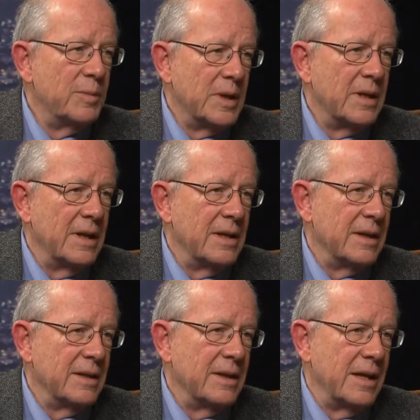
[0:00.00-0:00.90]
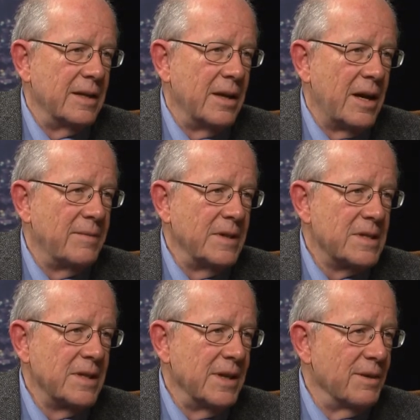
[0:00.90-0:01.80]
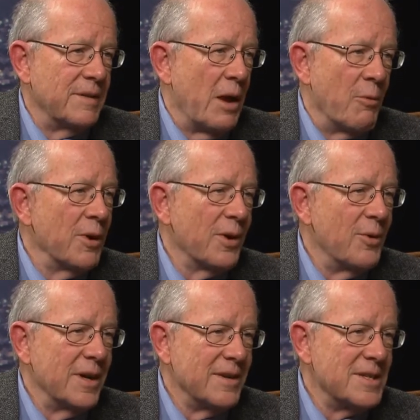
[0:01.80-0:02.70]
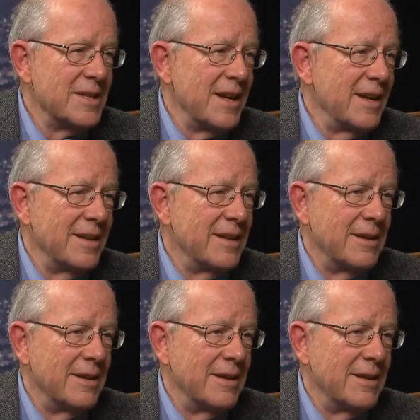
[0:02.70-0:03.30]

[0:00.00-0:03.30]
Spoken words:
But and obviously, if they weren't going to stay,